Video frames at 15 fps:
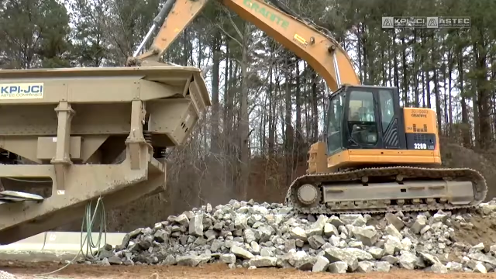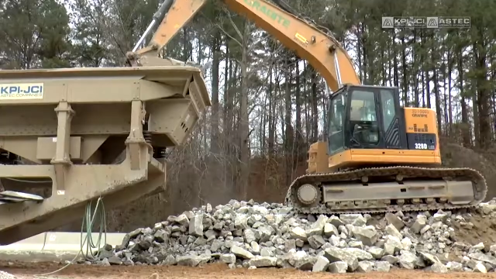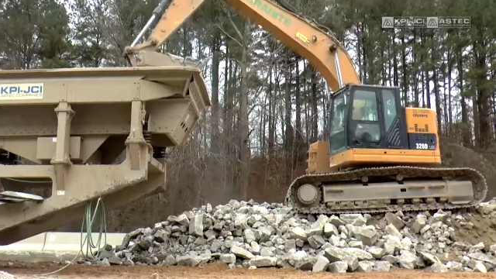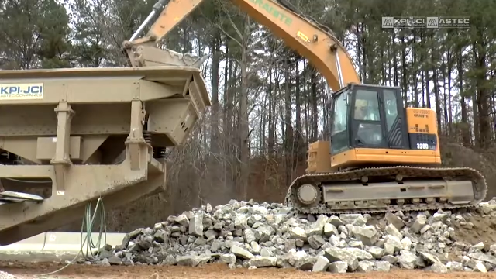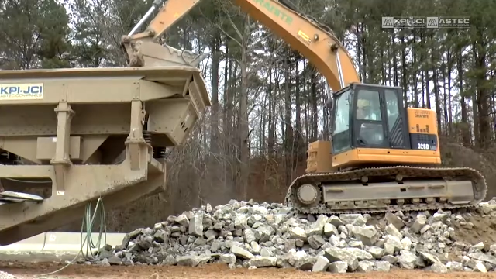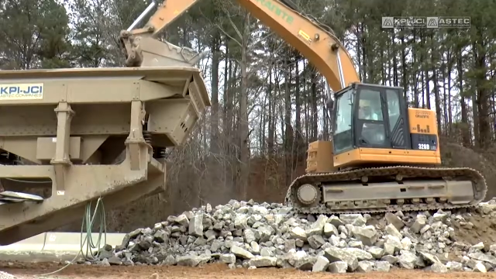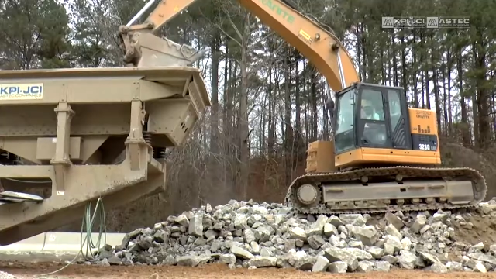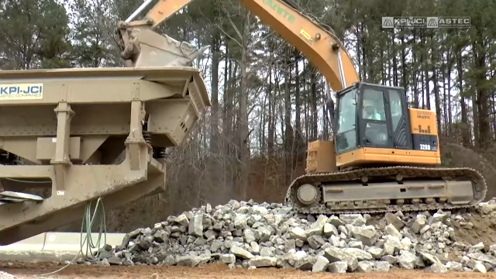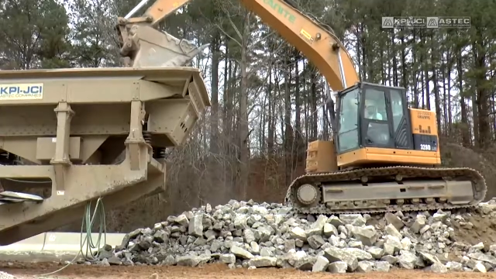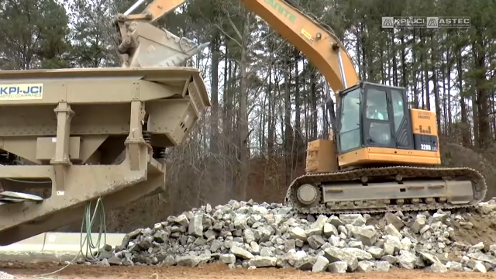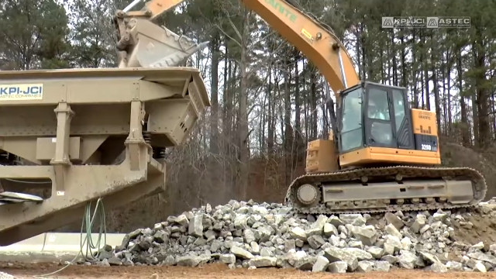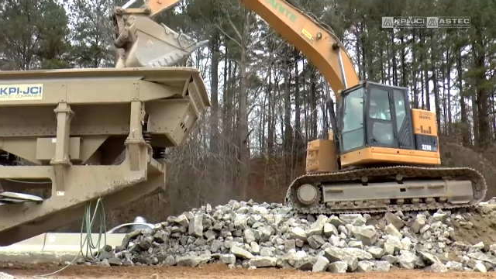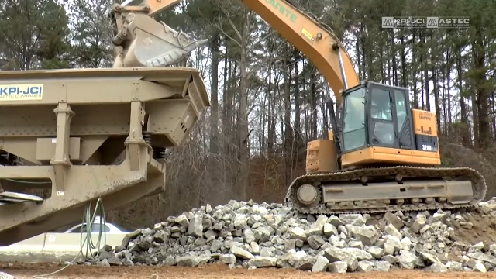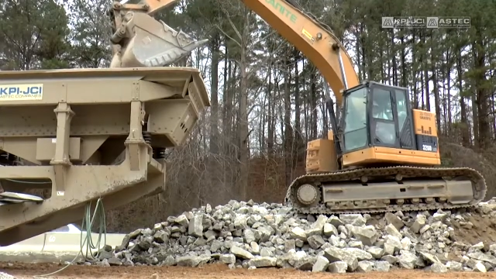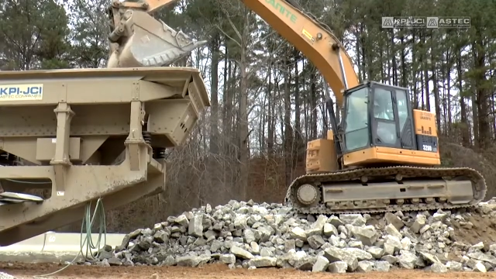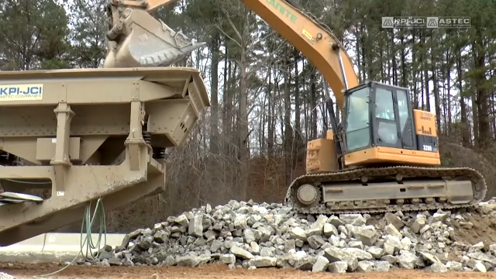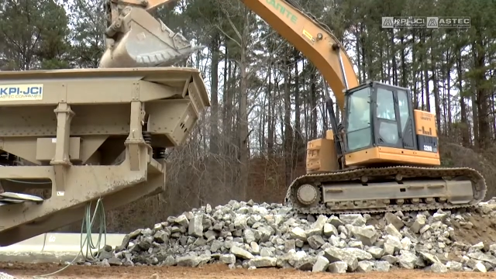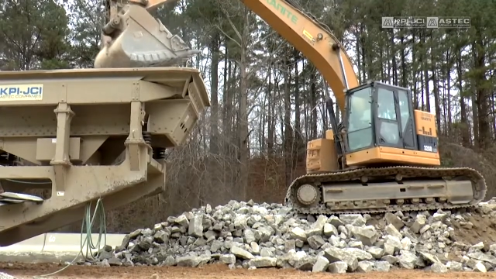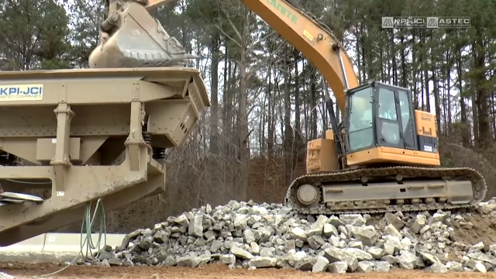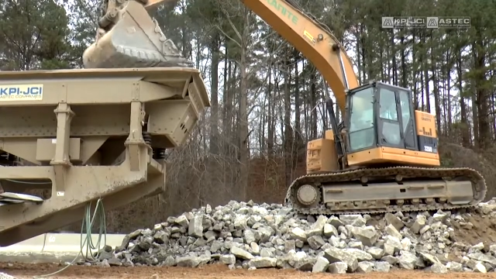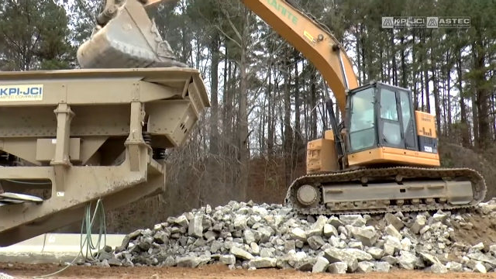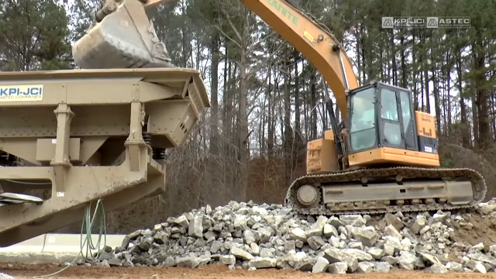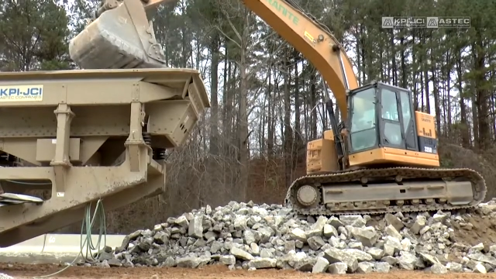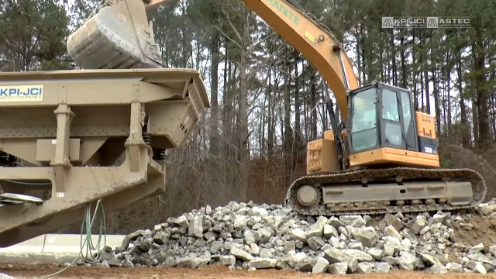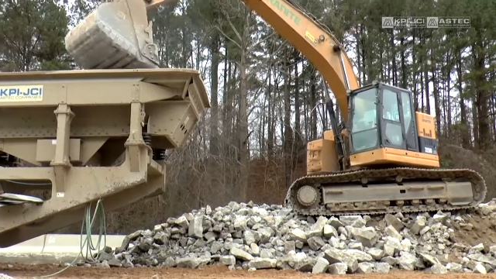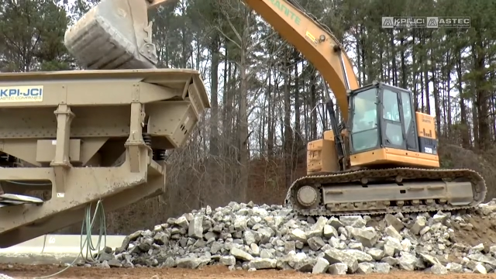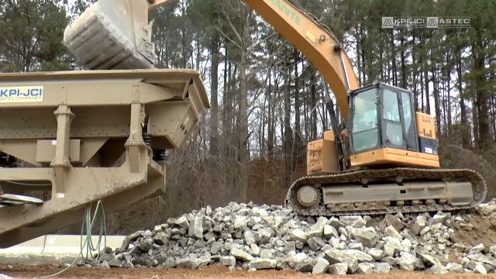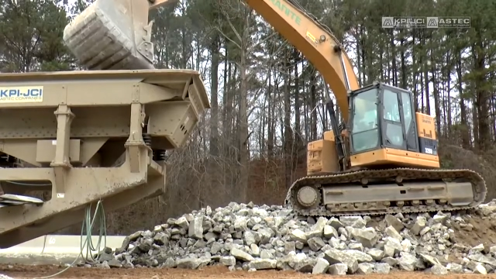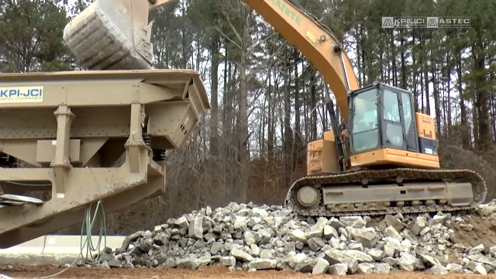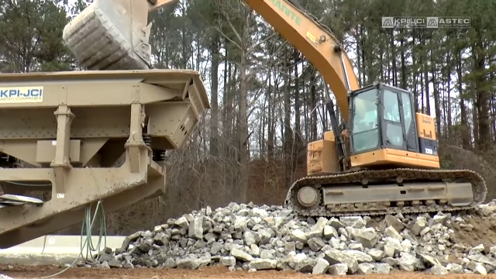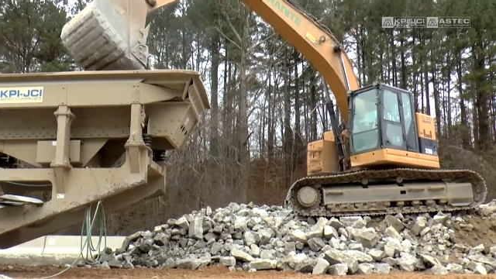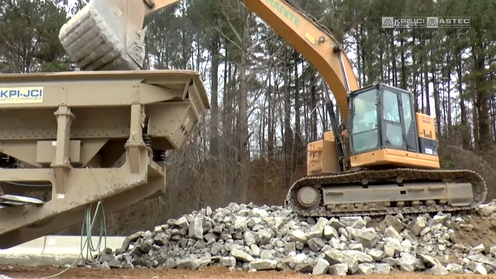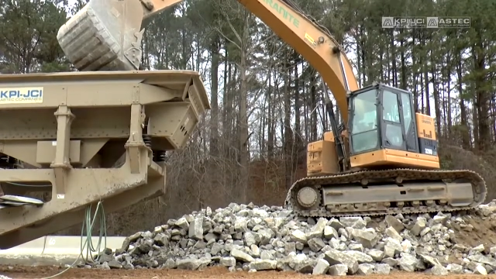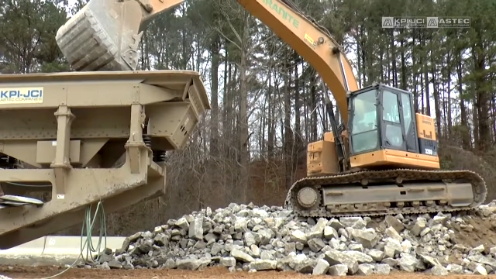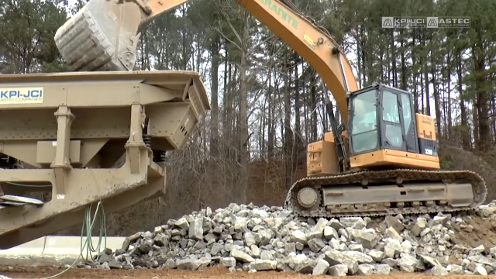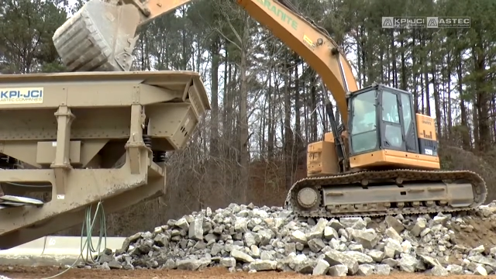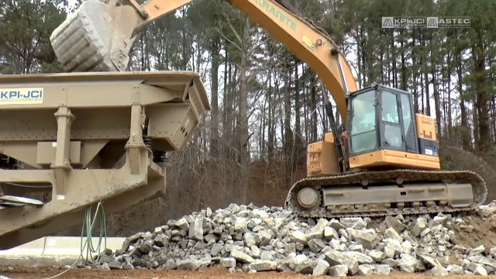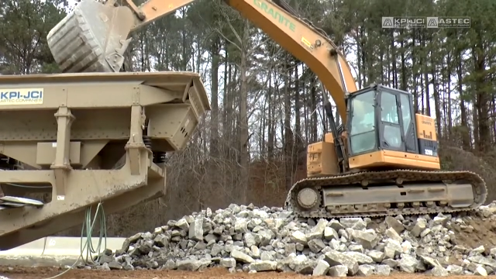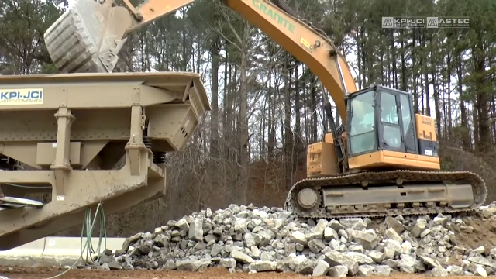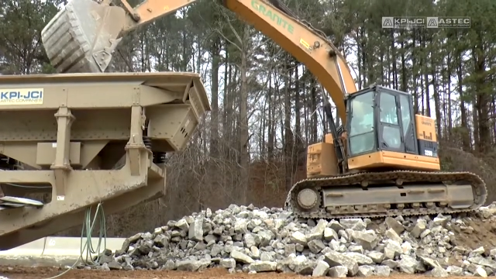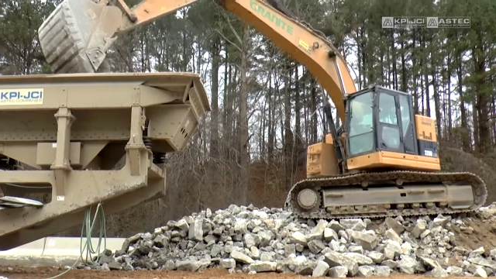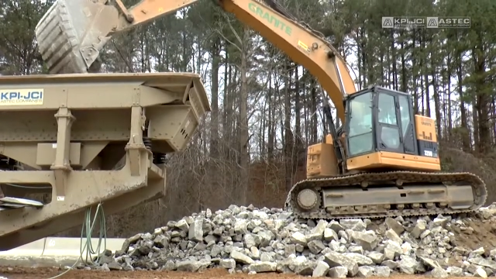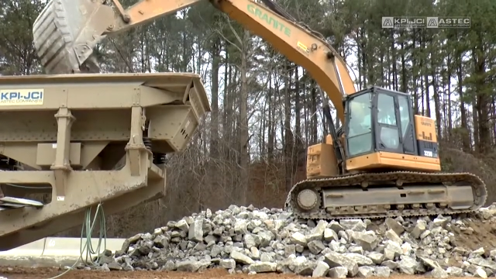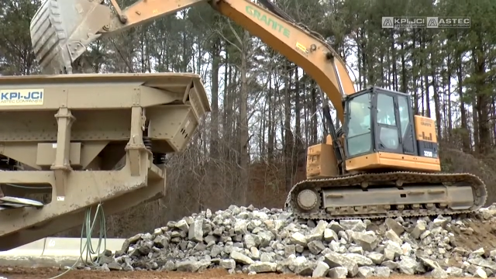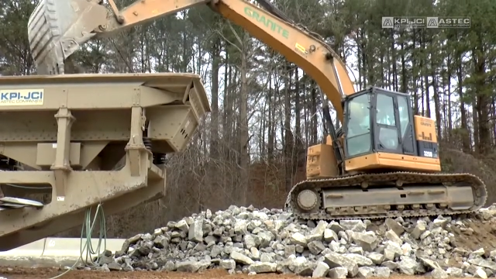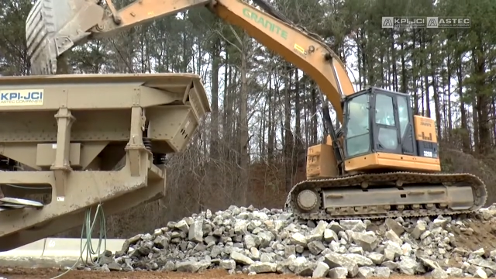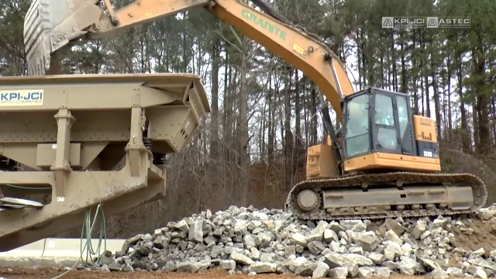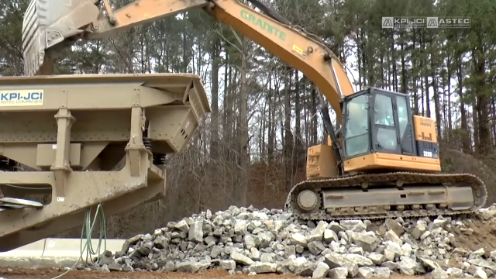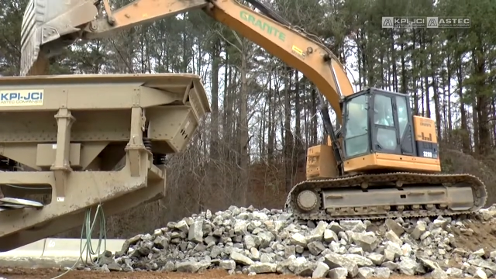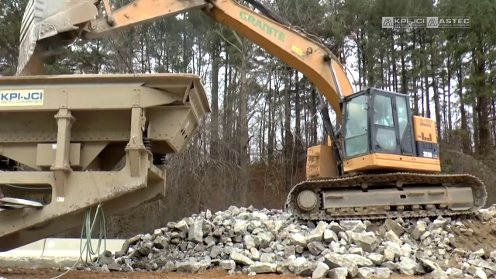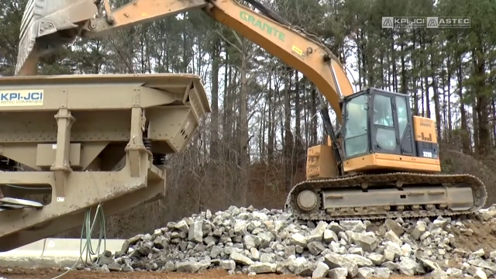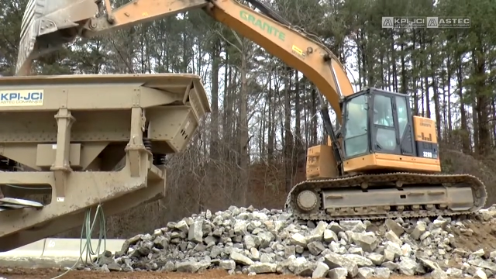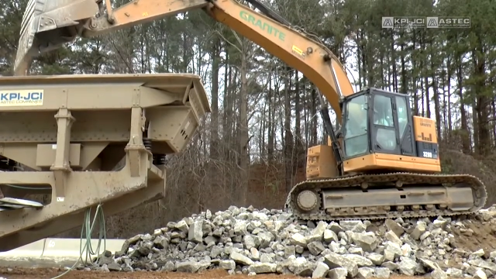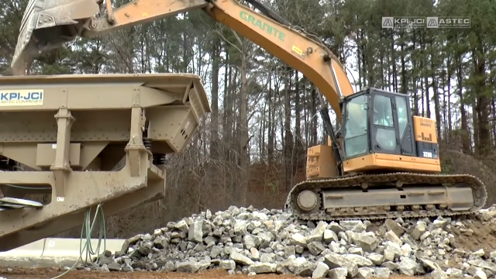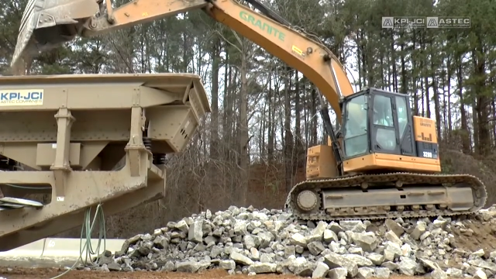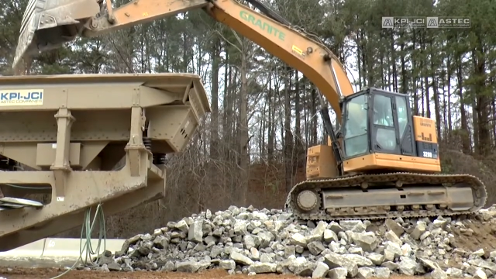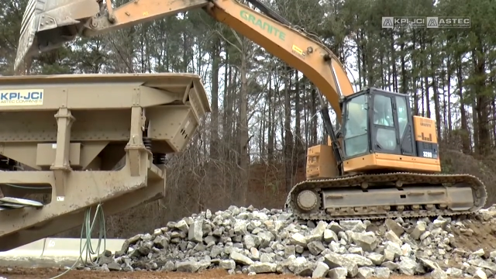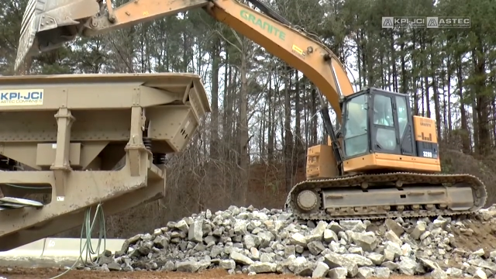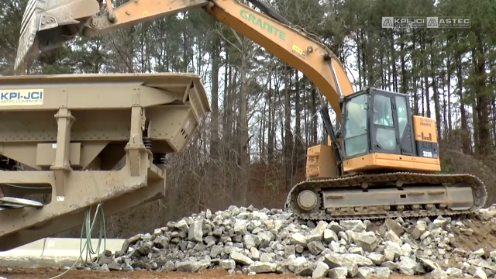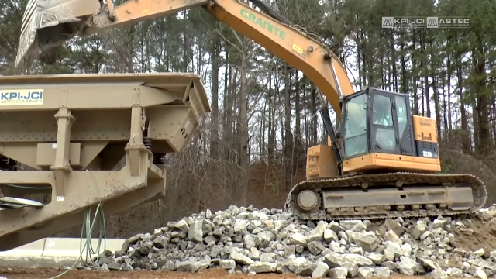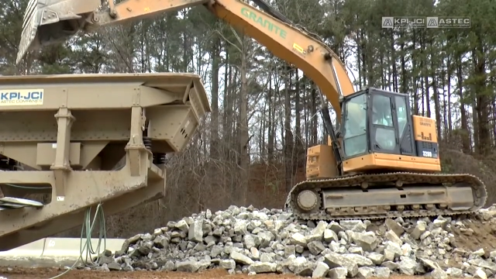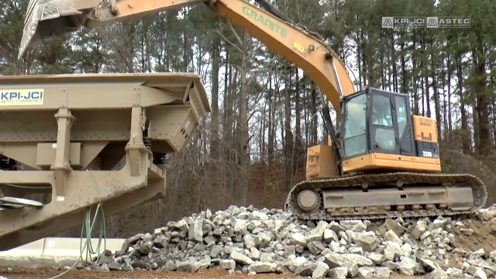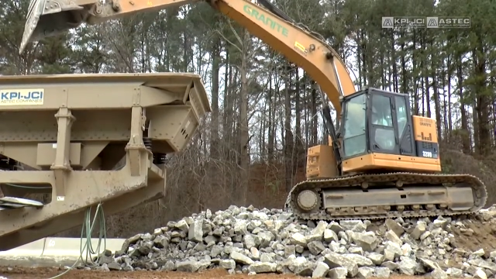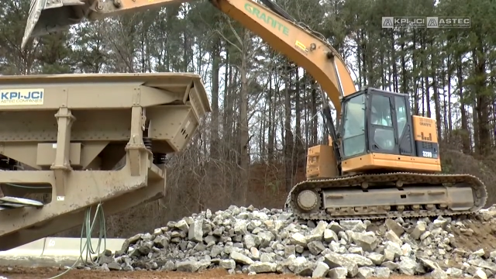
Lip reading: [unreadable: no face in view]